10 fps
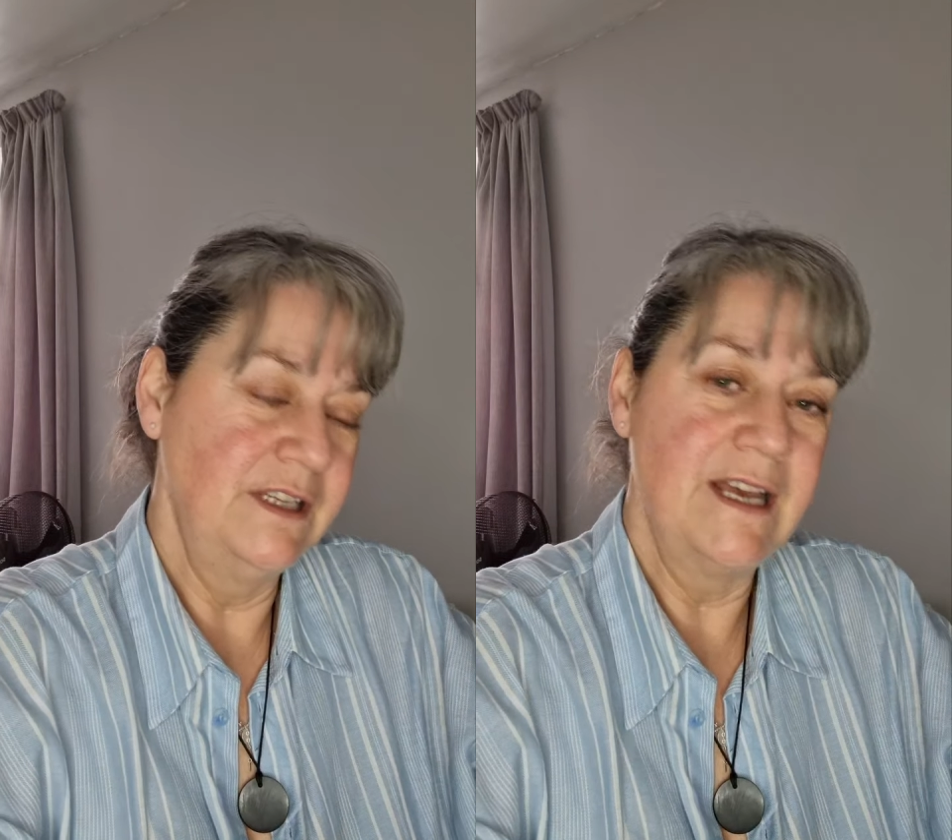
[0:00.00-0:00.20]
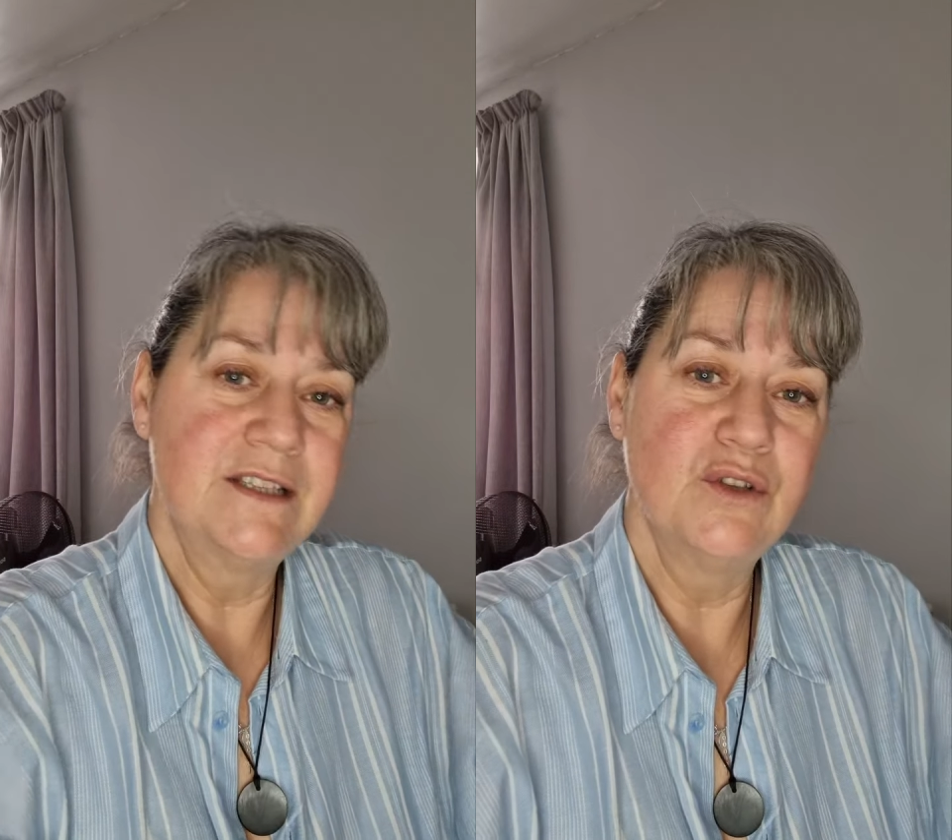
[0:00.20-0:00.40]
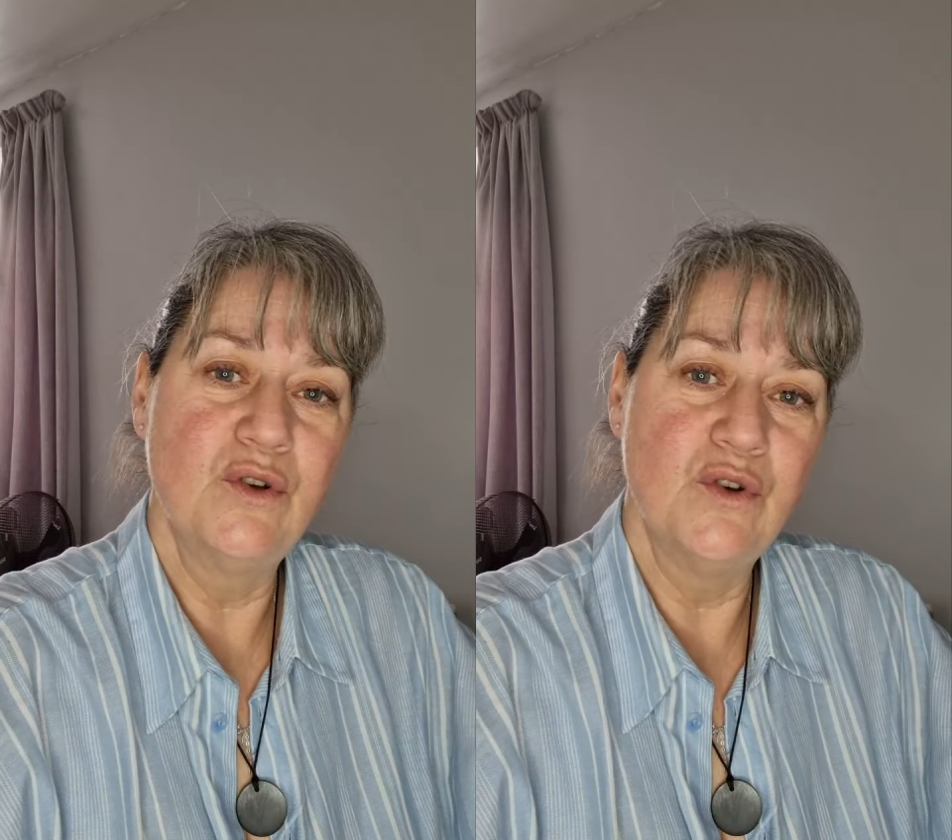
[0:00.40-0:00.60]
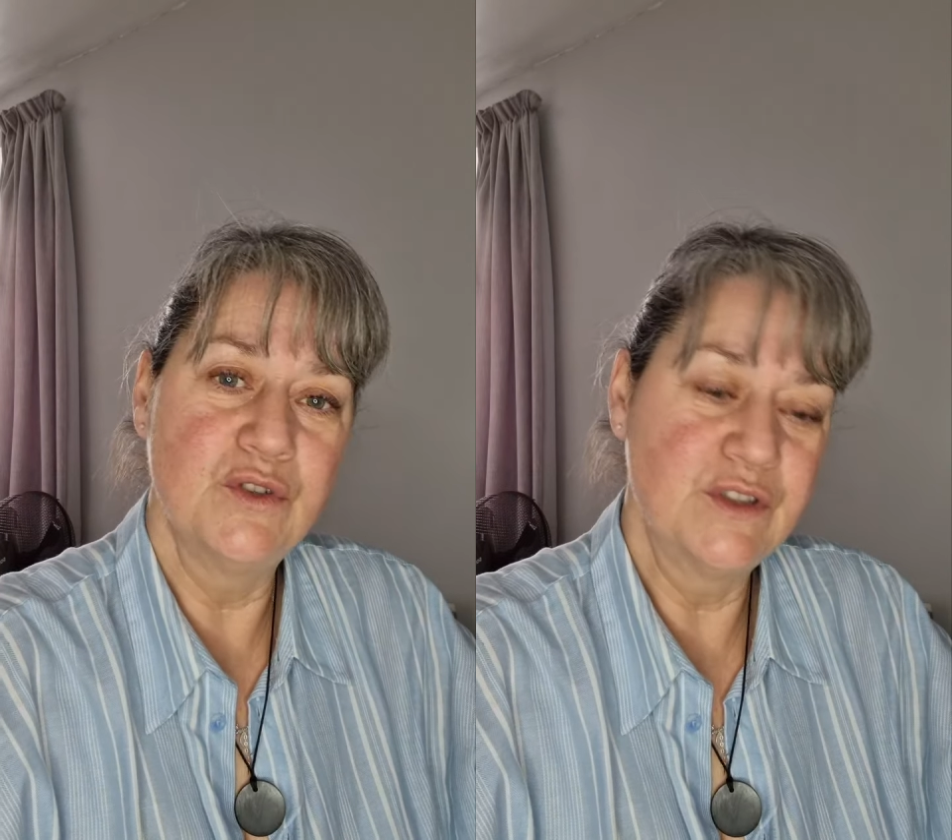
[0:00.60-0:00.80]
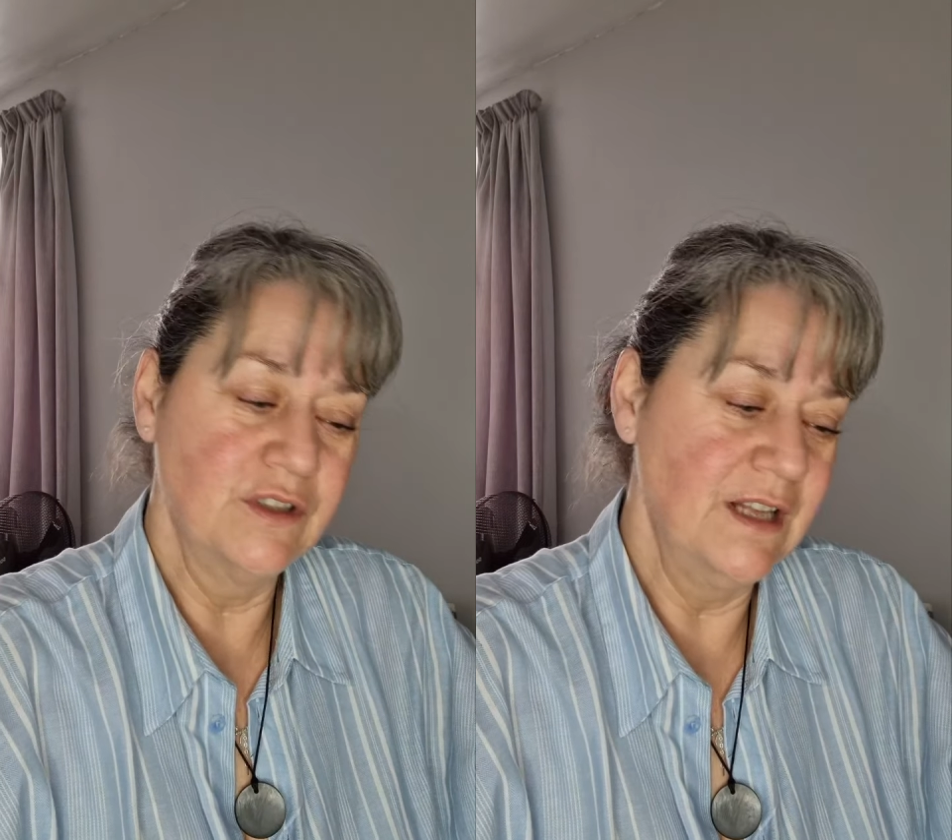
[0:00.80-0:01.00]
Yes, the
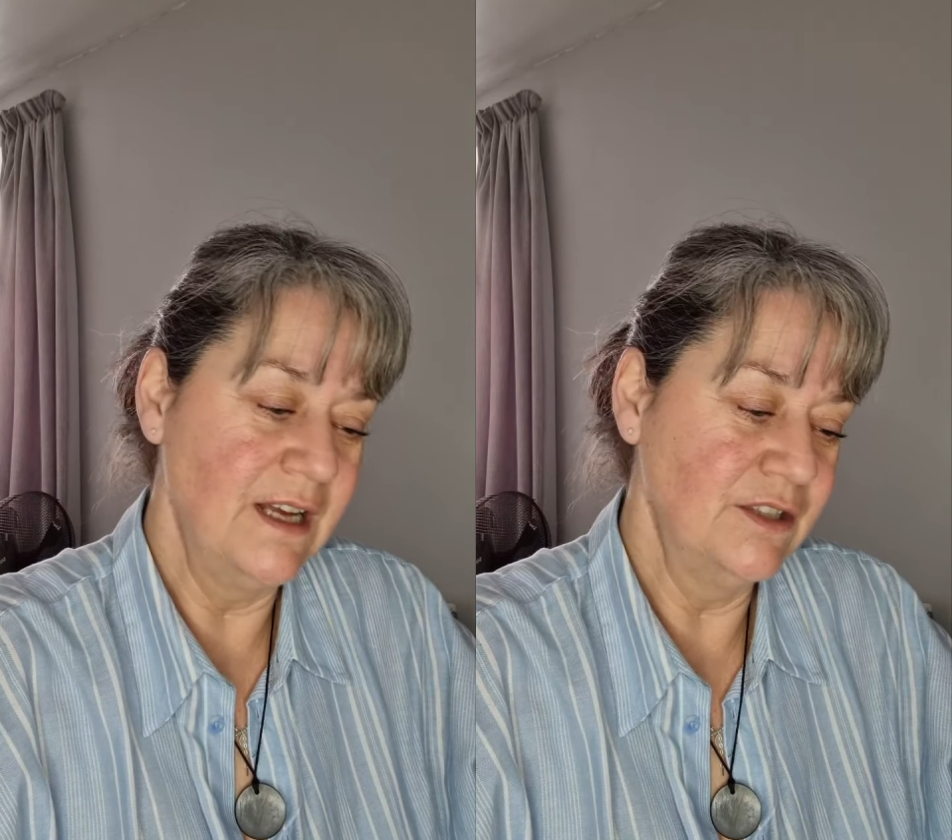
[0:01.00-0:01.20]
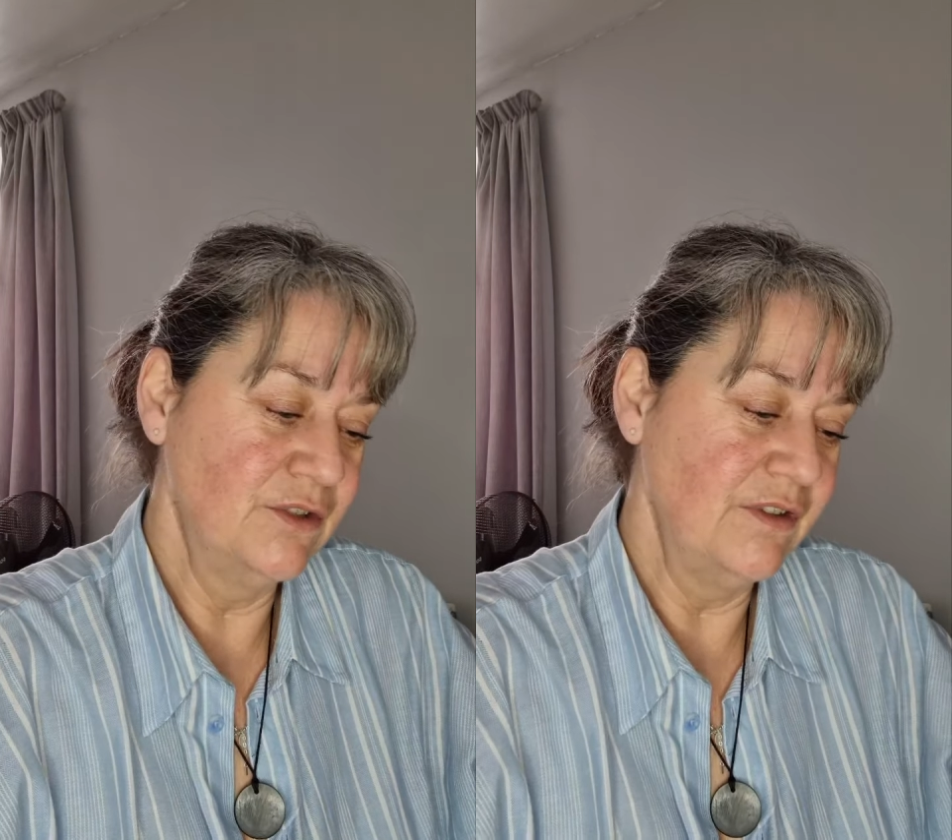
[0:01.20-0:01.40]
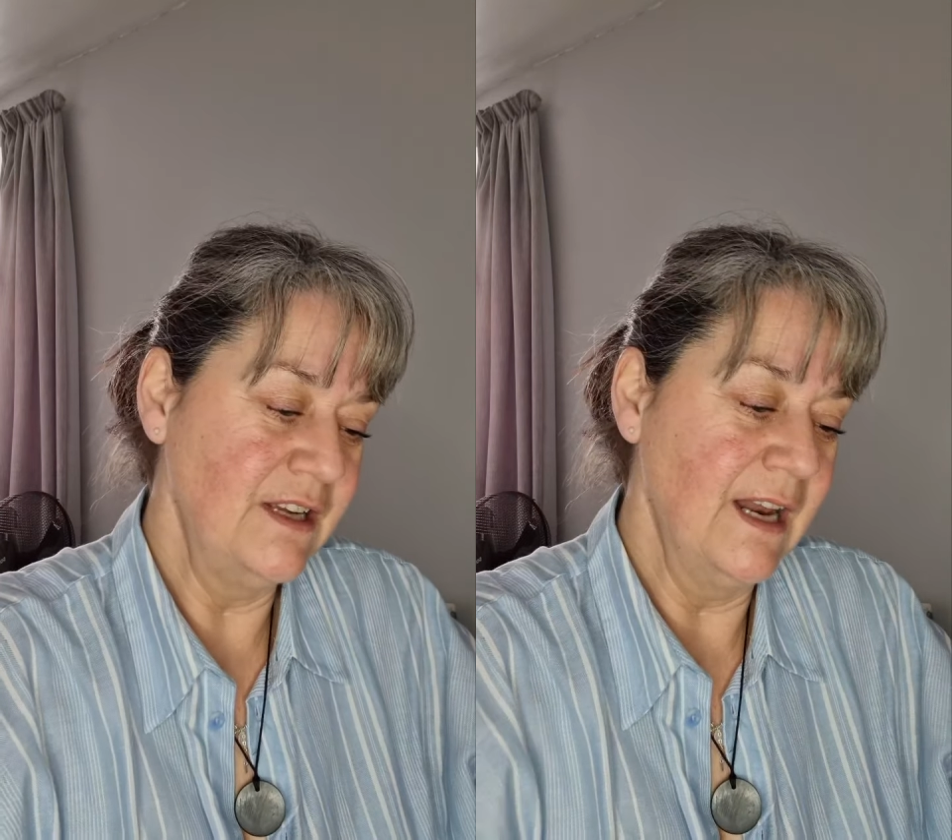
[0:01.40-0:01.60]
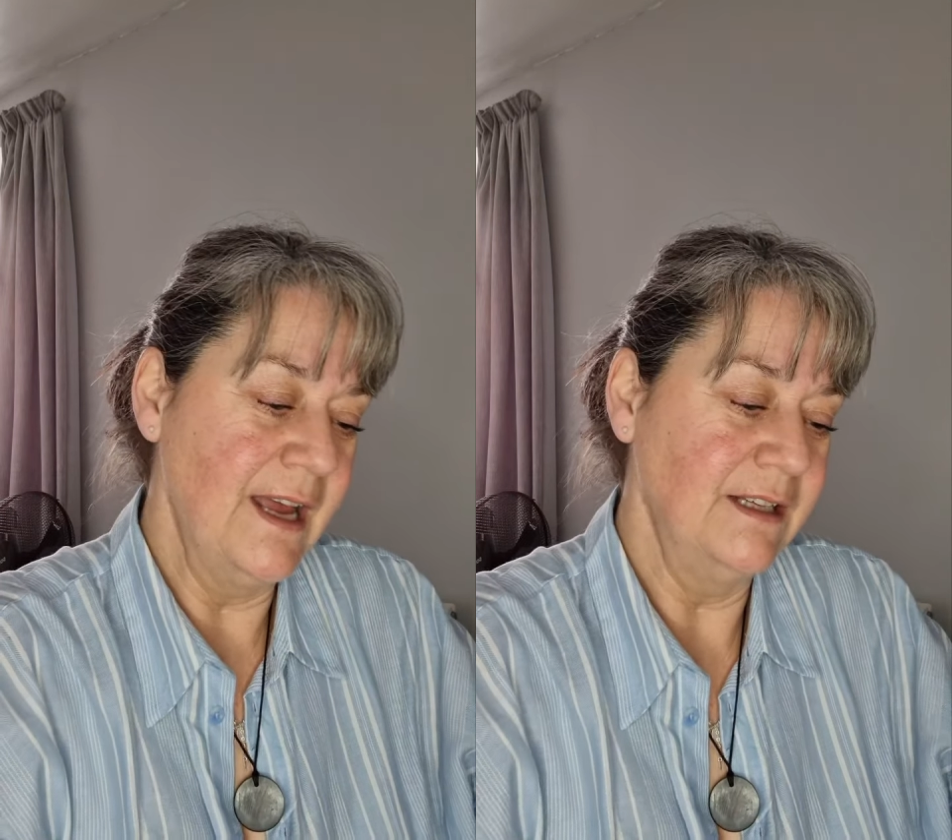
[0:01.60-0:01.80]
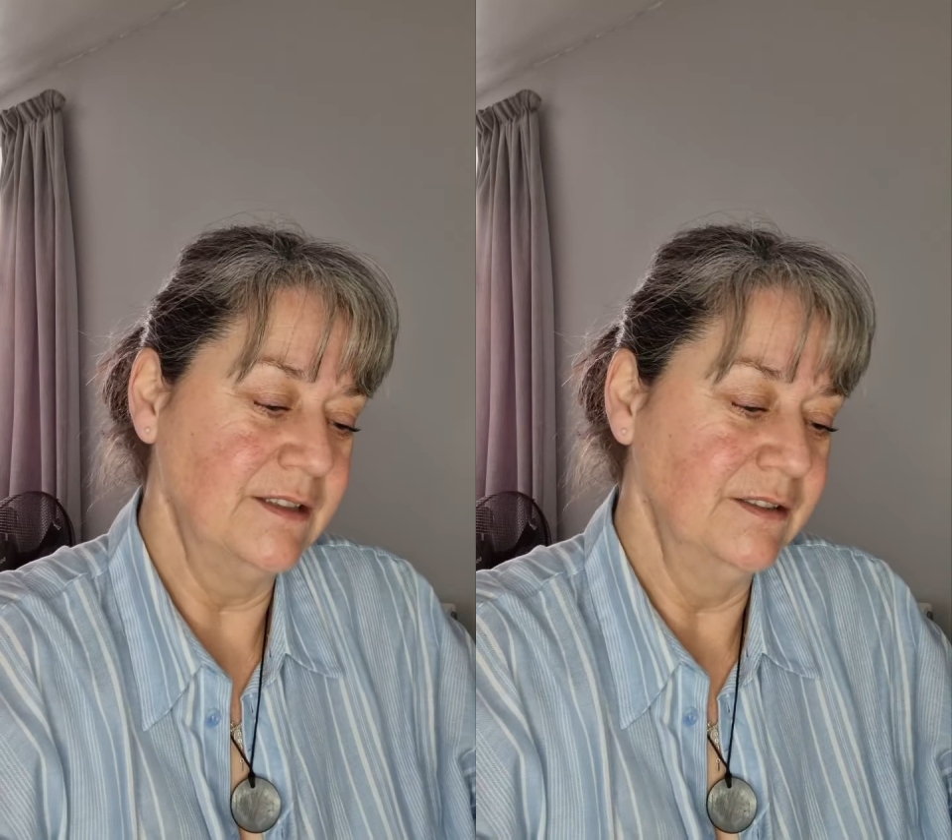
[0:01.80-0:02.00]
horse still has three
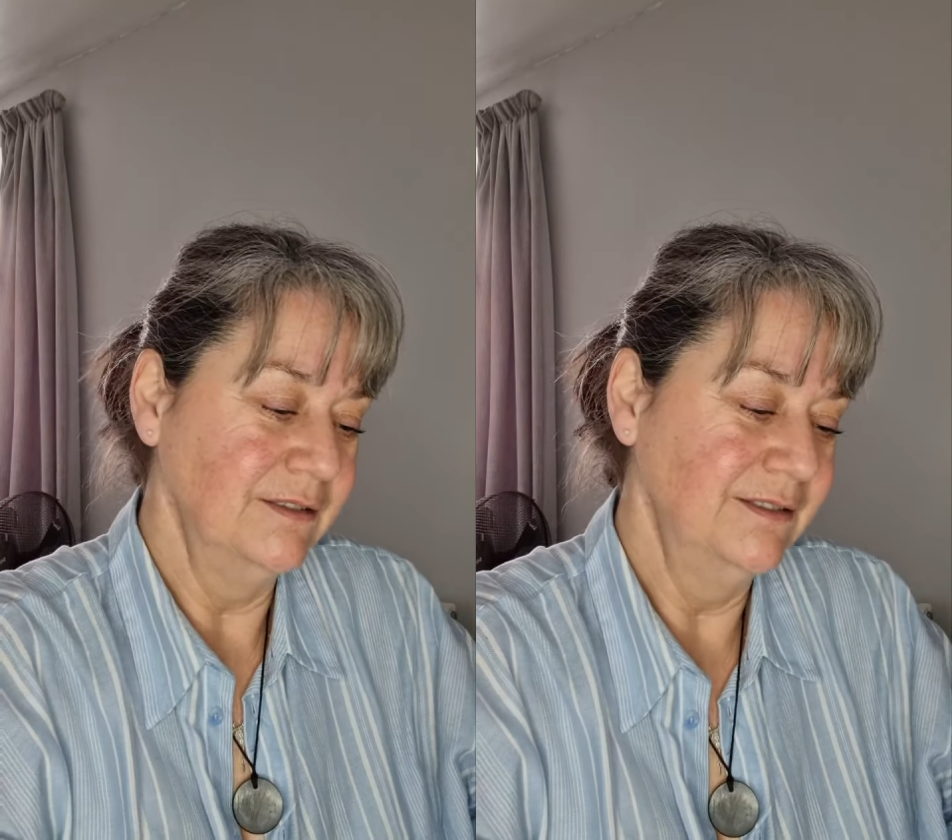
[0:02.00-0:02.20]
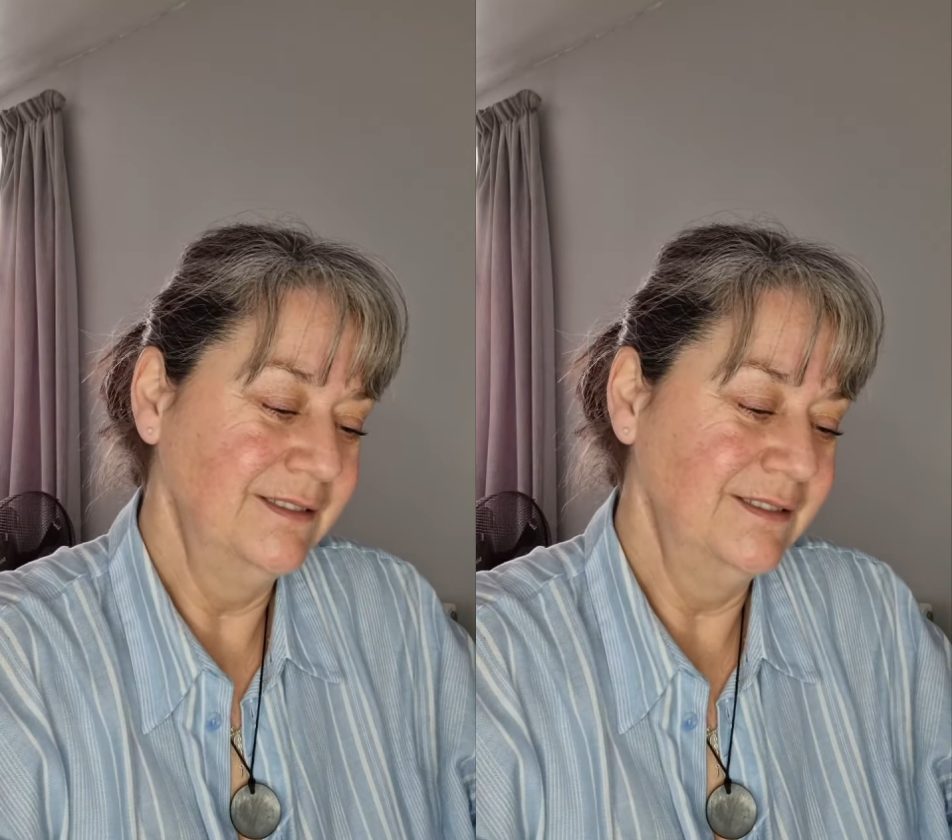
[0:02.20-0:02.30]
legs,